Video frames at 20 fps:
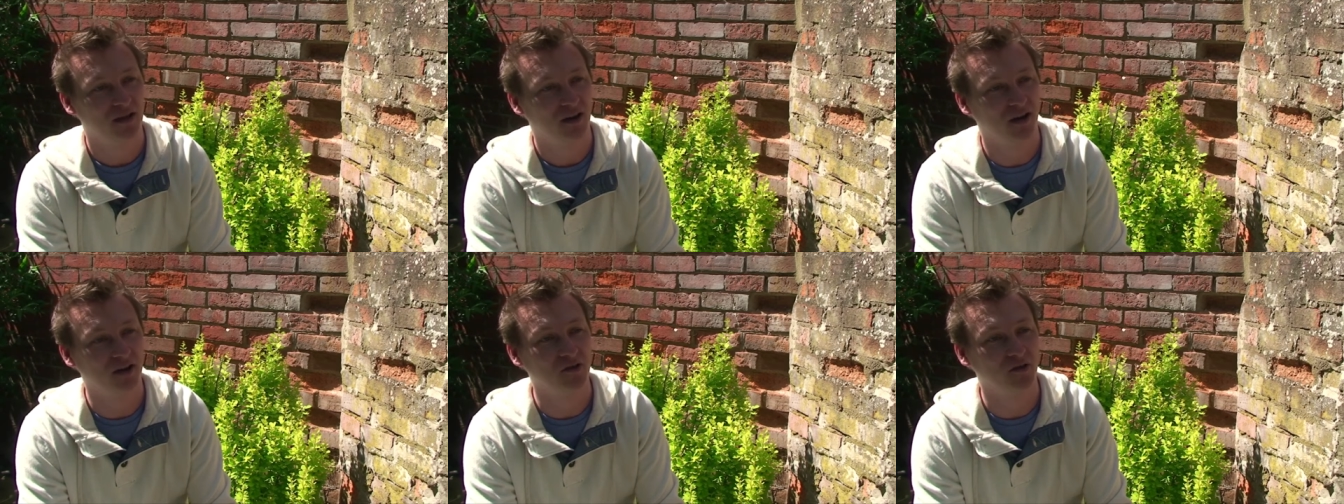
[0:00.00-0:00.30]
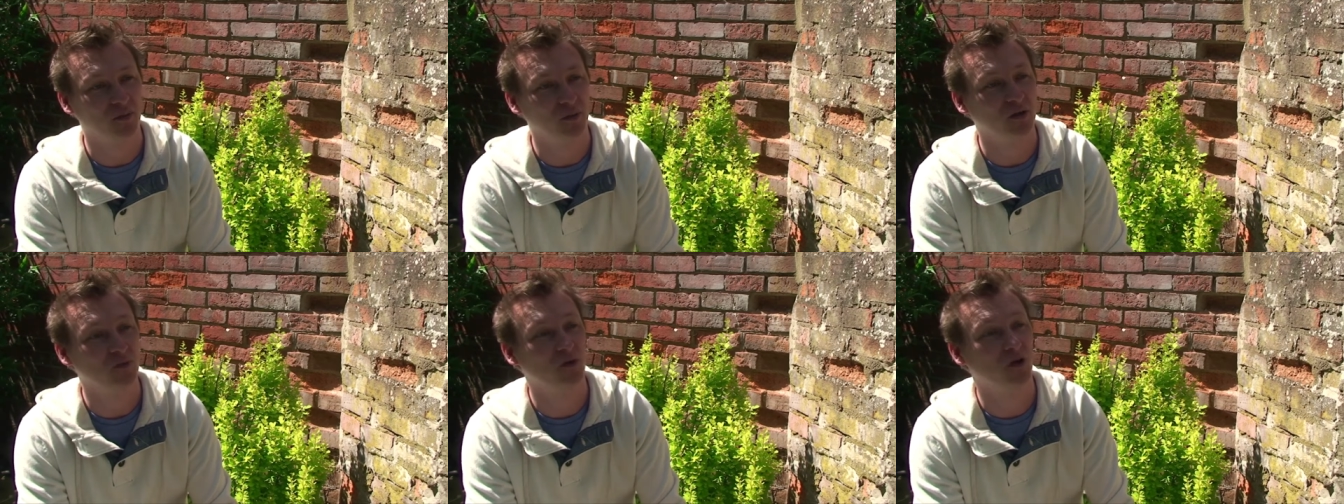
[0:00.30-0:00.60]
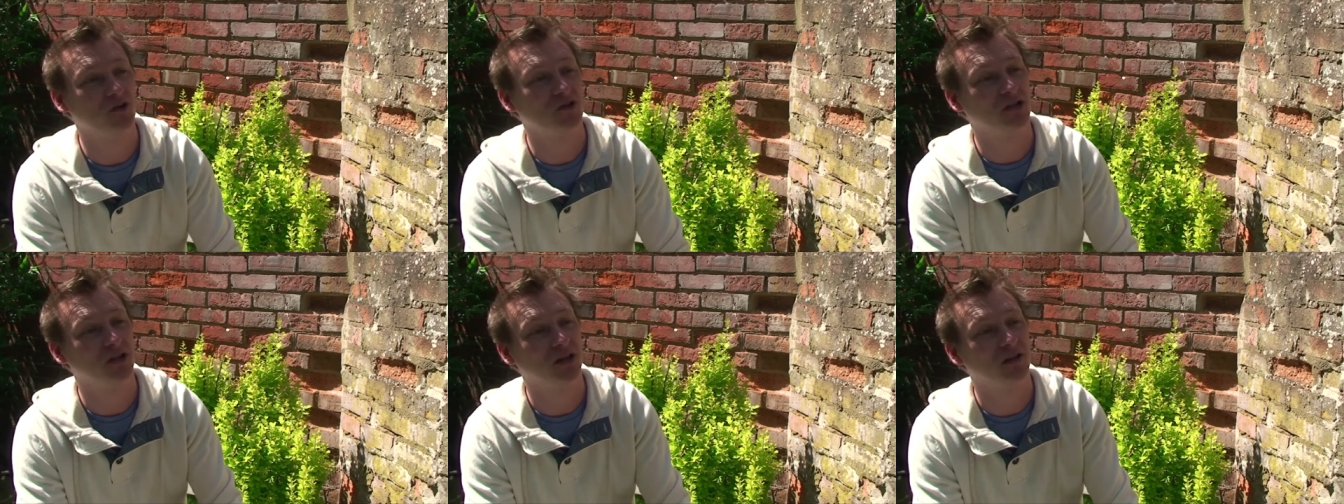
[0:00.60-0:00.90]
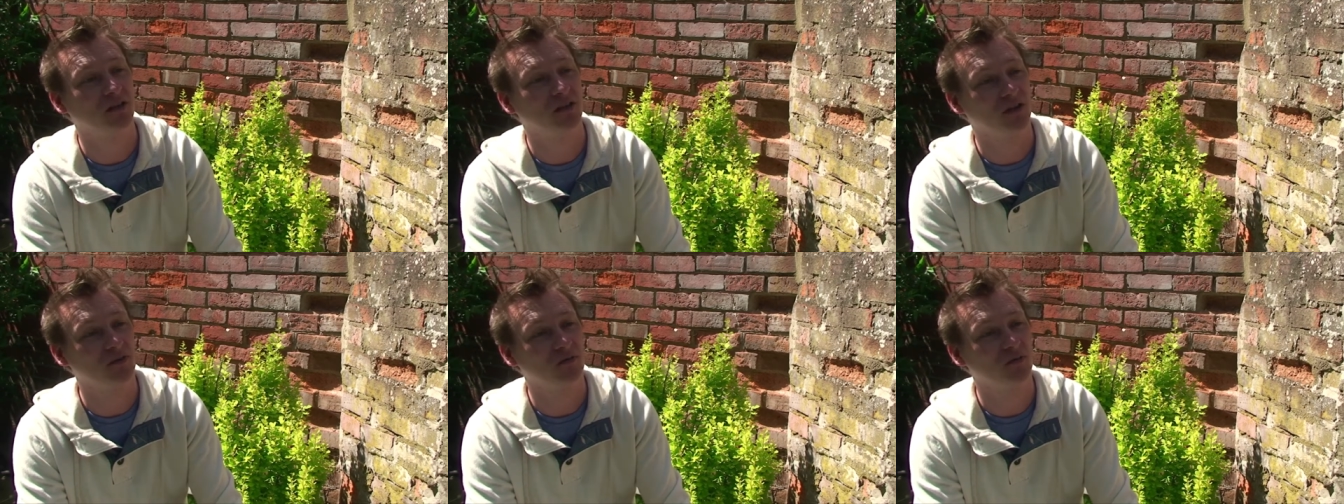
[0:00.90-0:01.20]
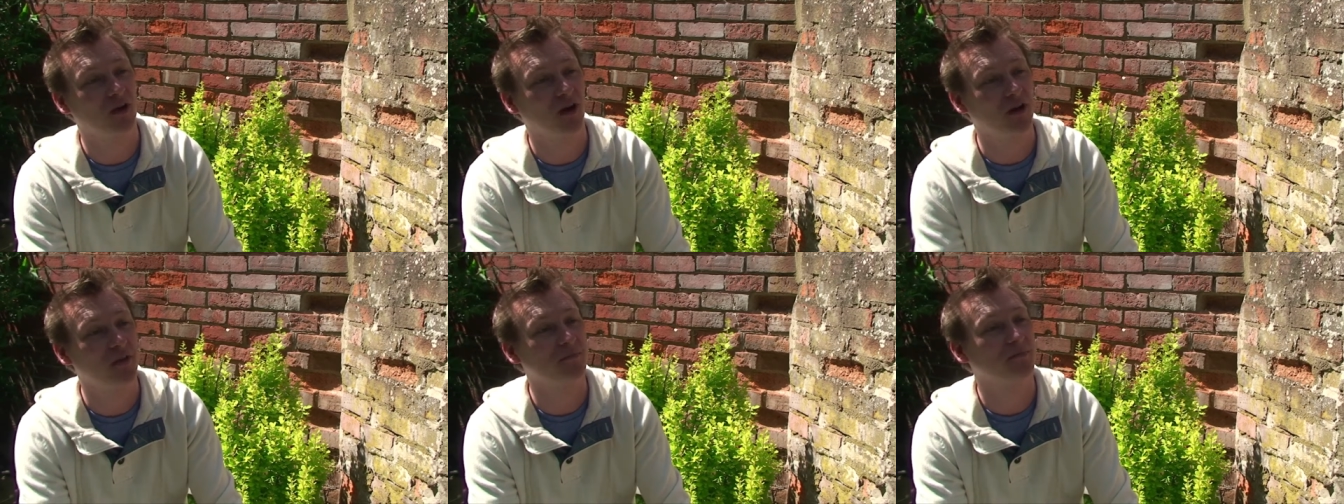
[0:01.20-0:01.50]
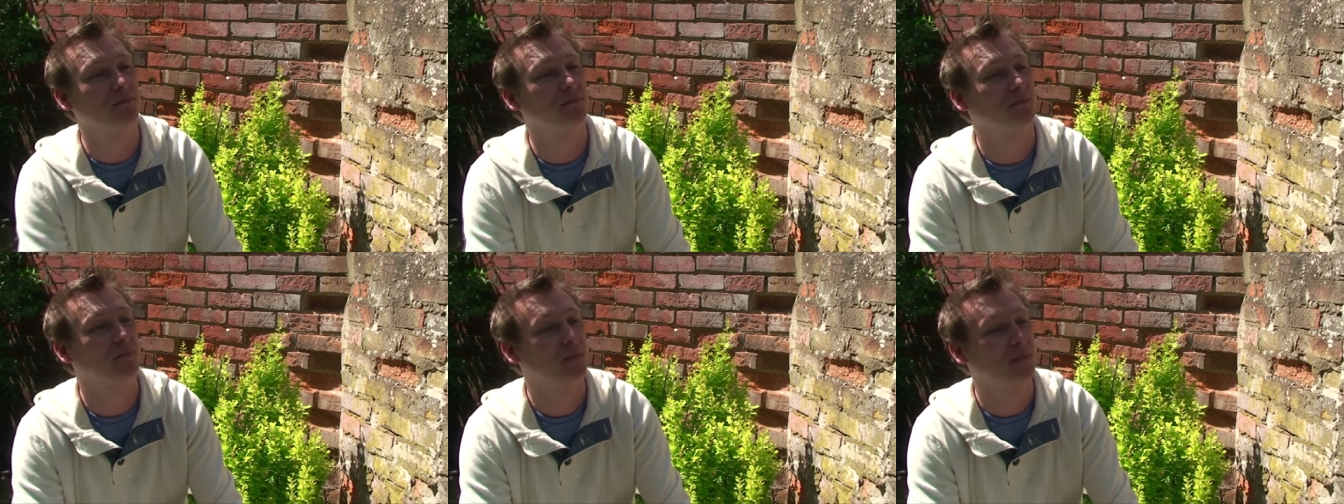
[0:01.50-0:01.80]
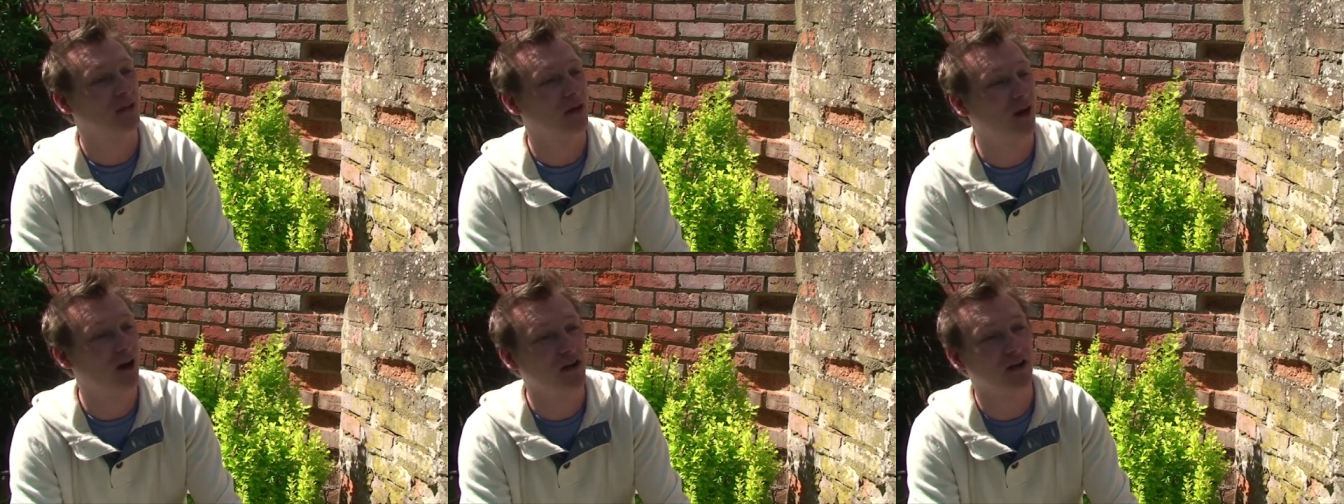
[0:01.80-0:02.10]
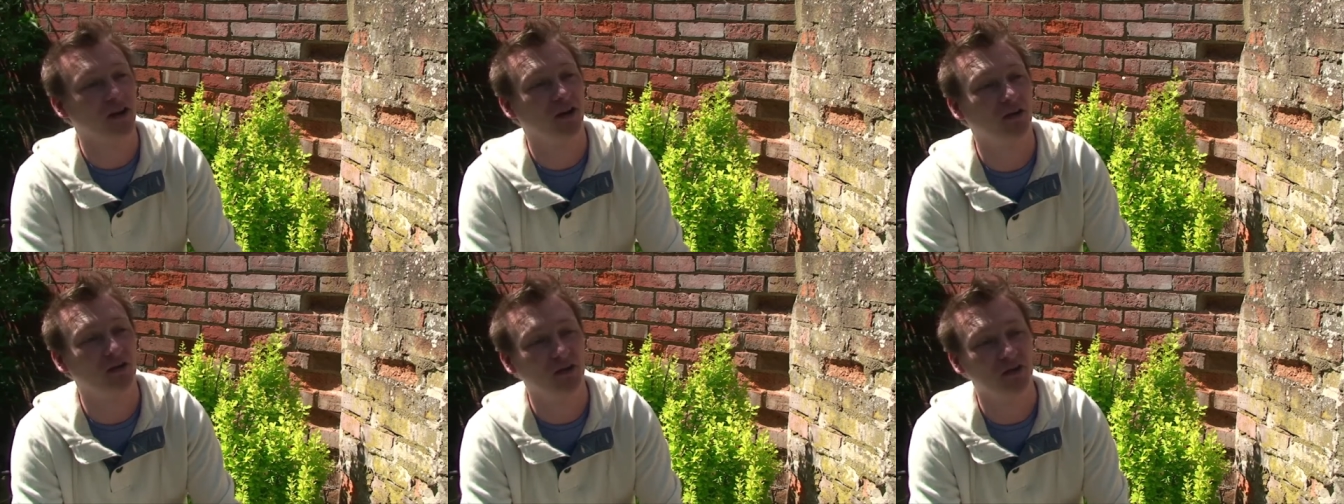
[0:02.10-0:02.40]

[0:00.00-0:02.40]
I normally watch it and think, right, I know